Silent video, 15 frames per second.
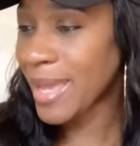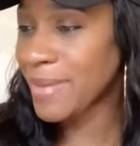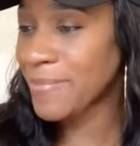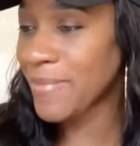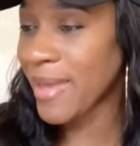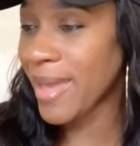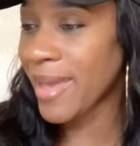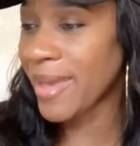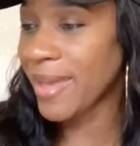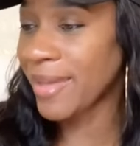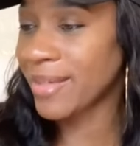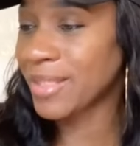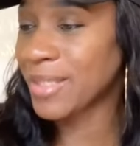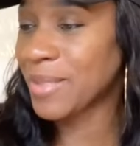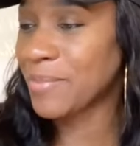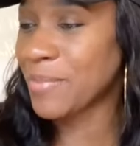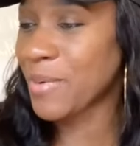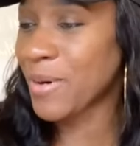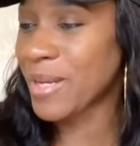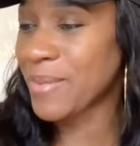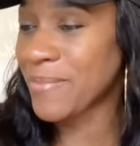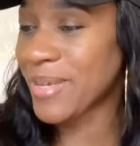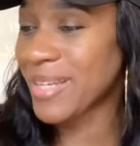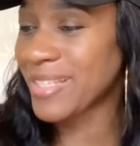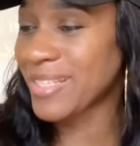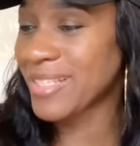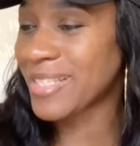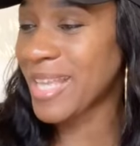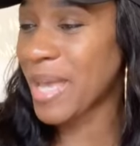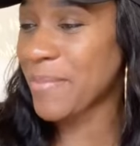Amen. Good morning,
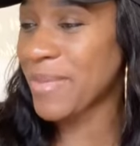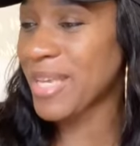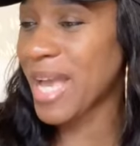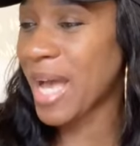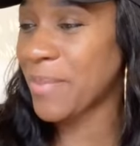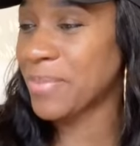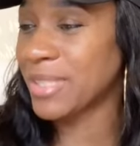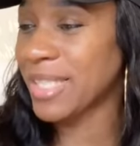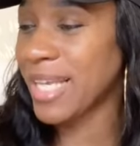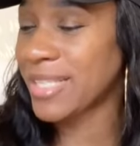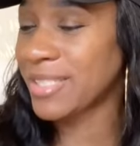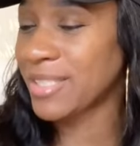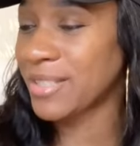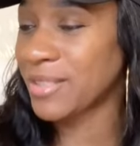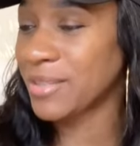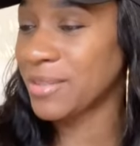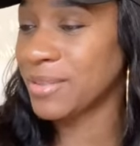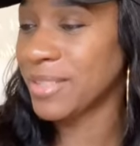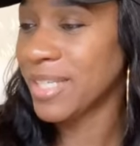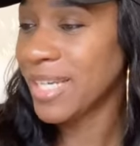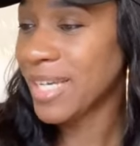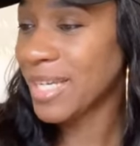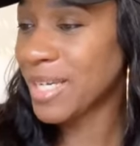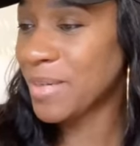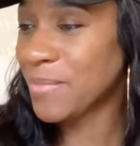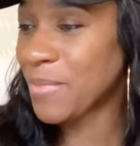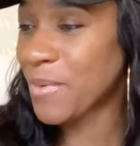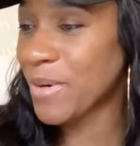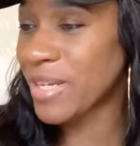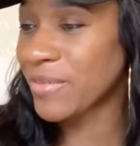Minister Tammy. God bless you. Good
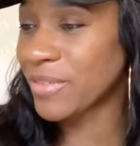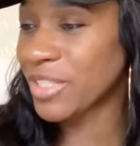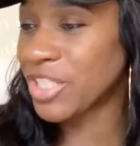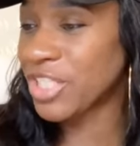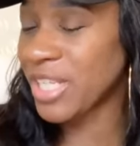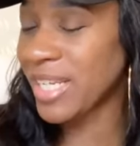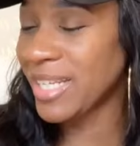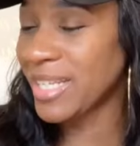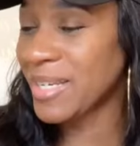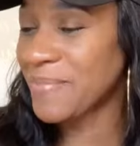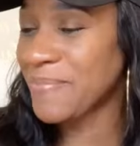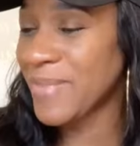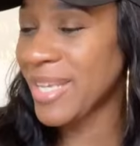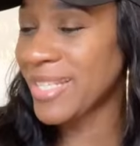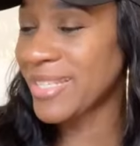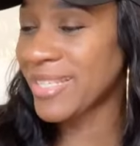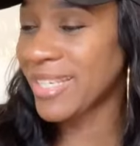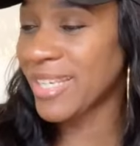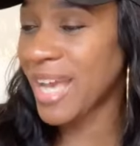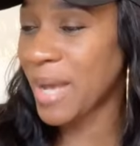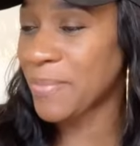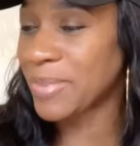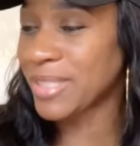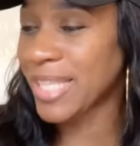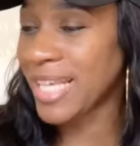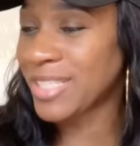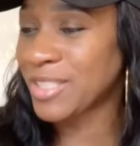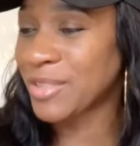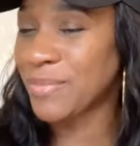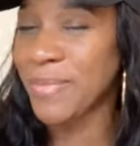morning, Regina, Mitzi. God
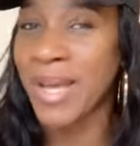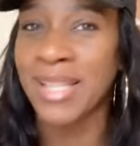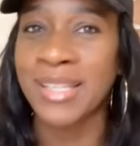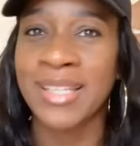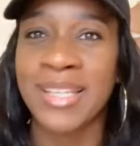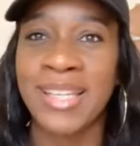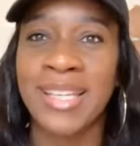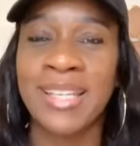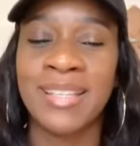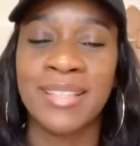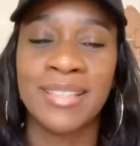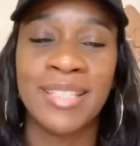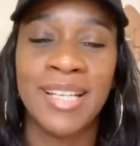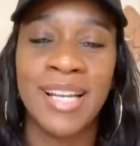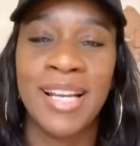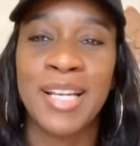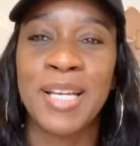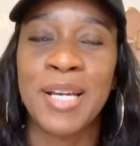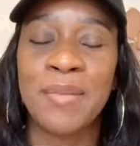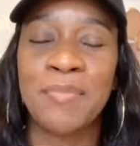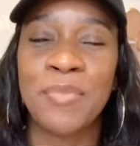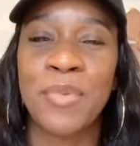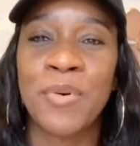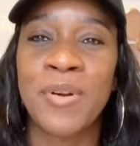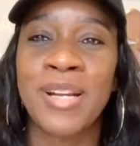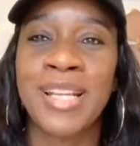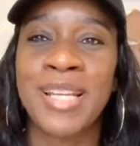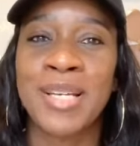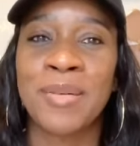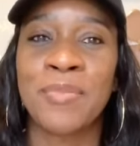bless you, Melanie. Good
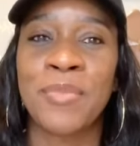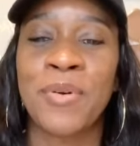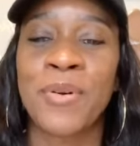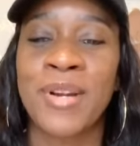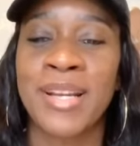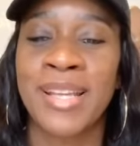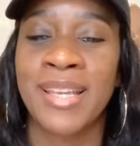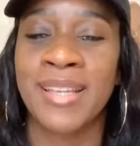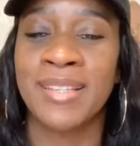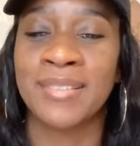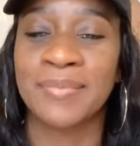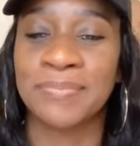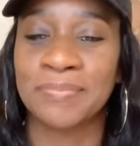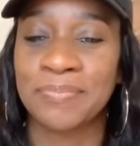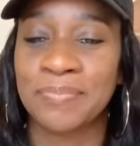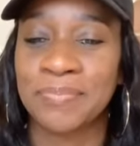morning.